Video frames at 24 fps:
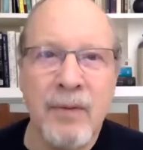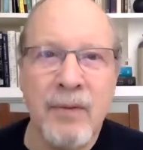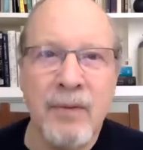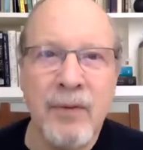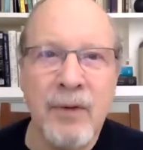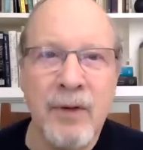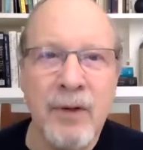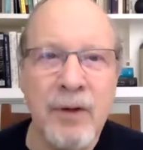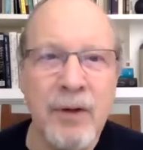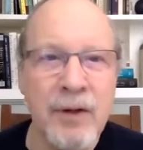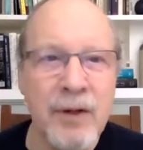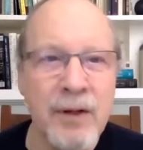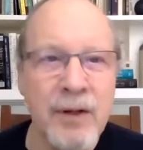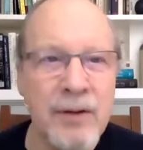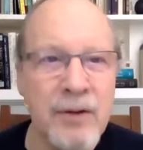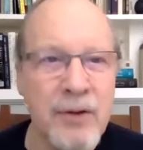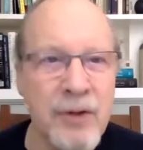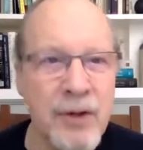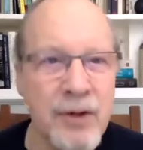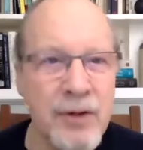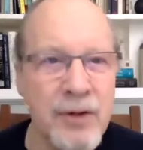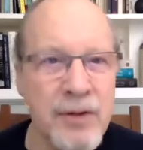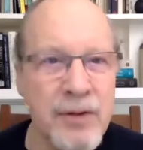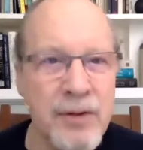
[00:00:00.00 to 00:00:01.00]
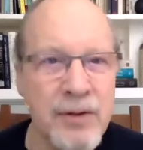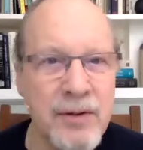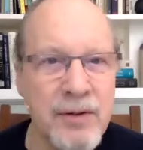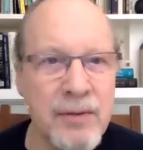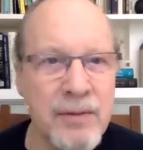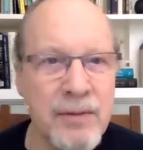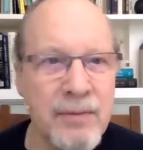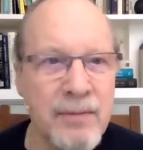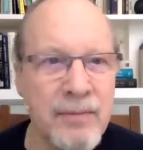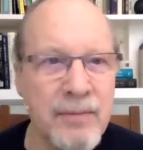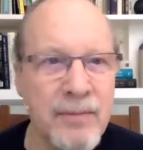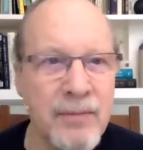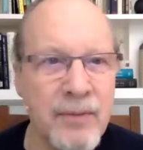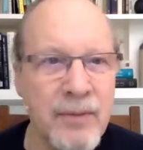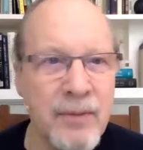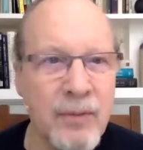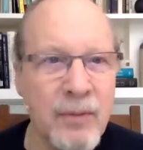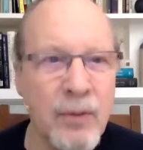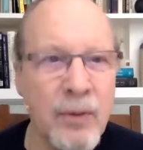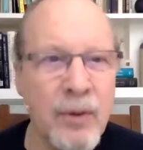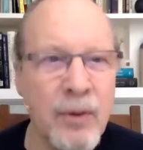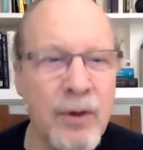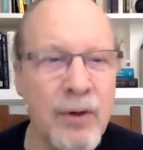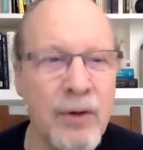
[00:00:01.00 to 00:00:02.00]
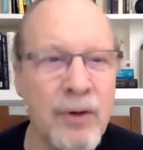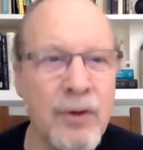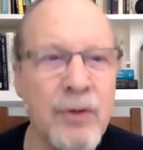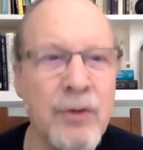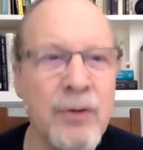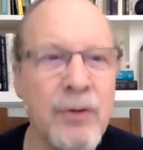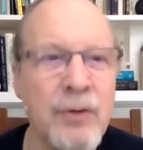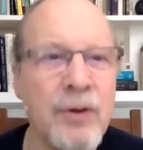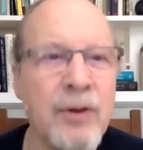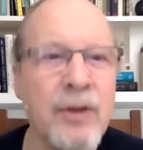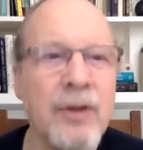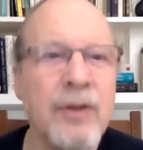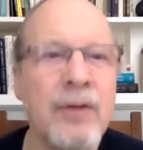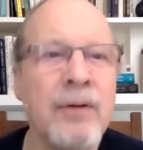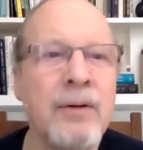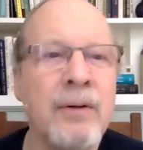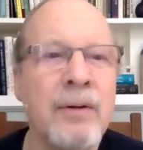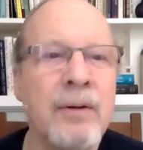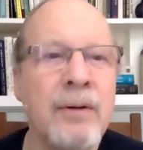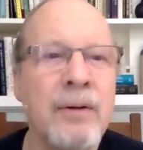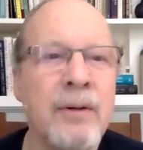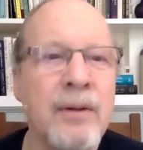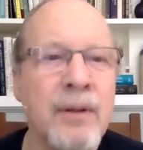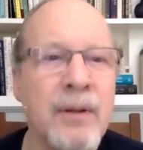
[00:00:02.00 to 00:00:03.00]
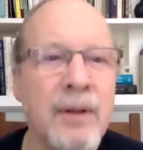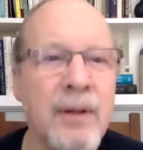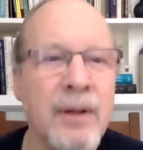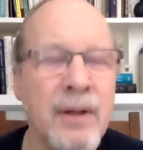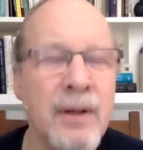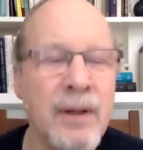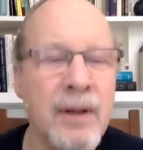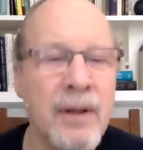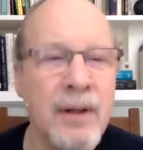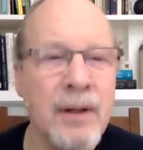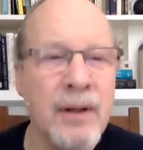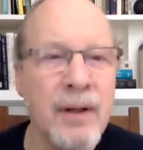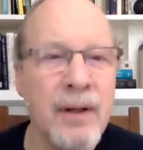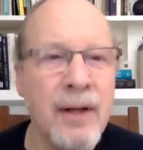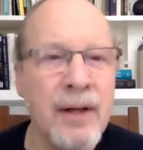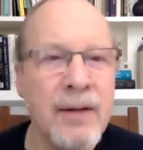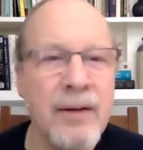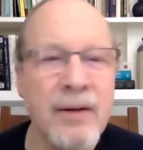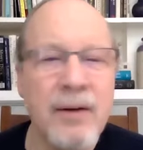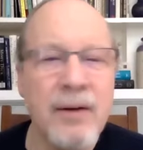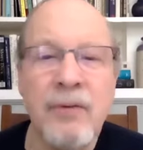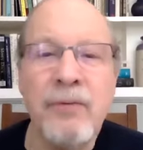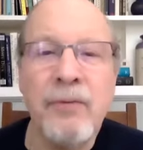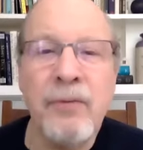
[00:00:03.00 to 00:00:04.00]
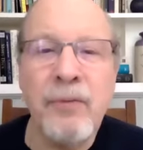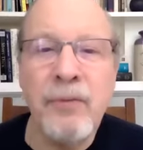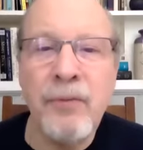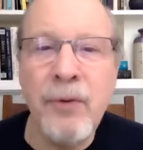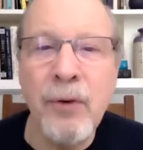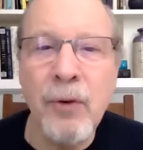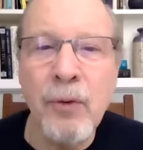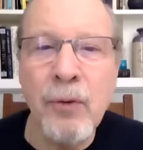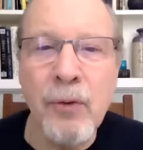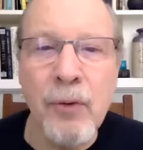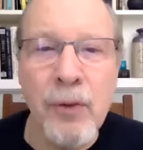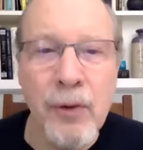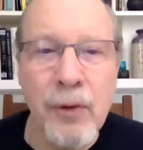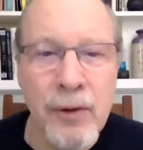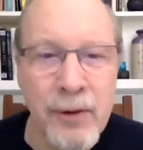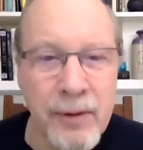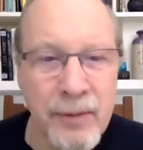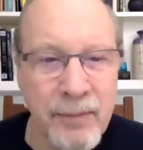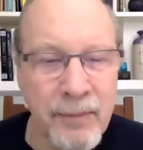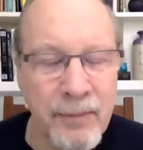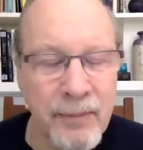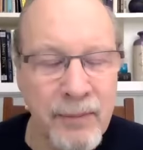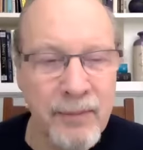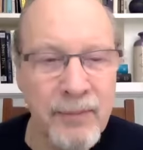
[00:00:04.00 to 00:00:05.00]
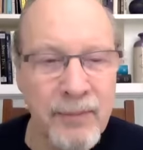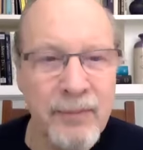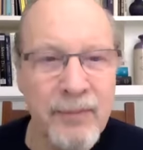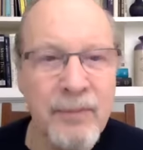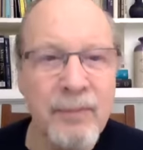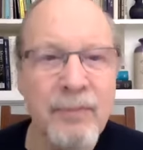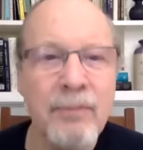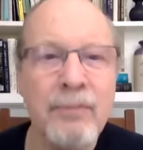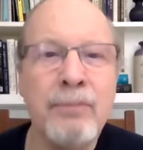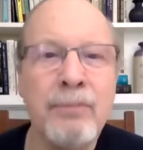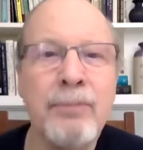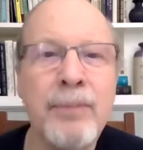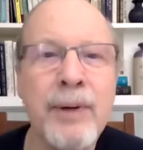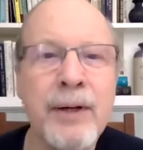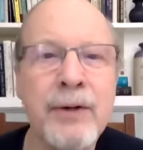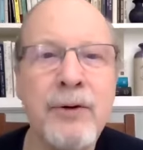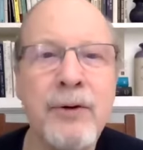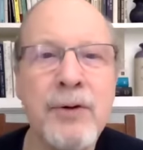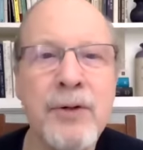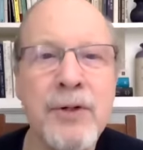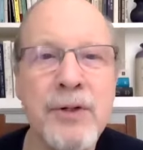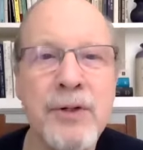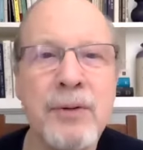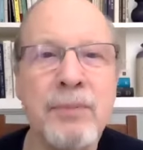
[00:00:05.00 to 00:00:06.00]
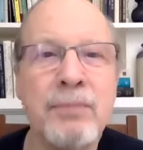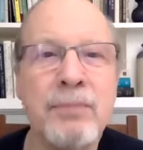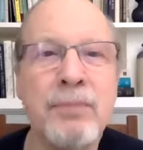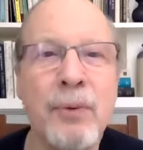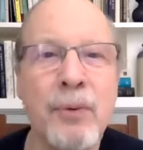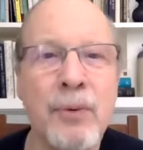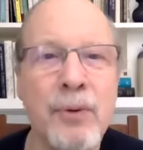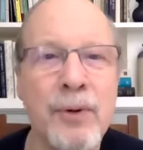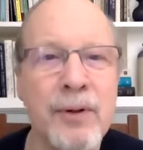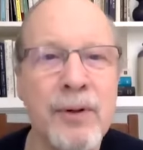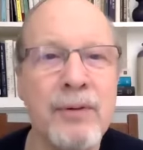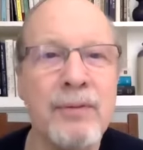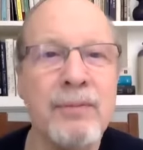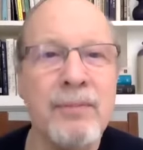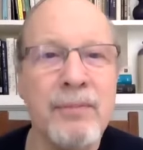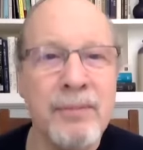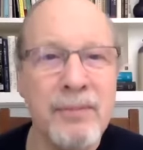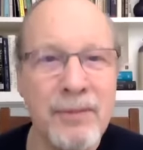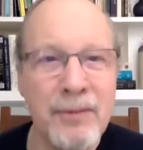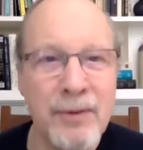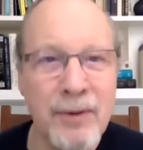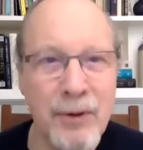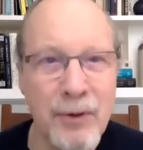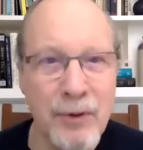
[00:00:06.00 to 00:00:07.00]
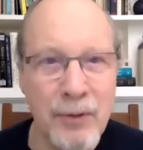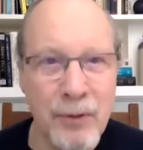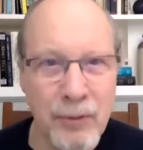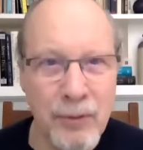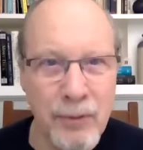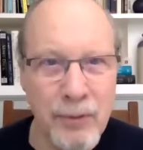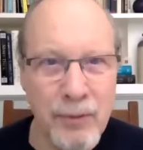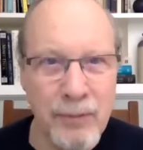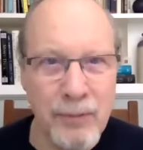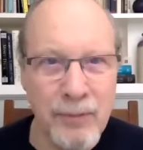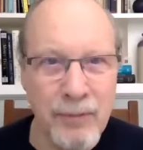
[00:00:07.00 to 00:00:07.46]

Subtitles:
feeling just where you can let the floor better support you.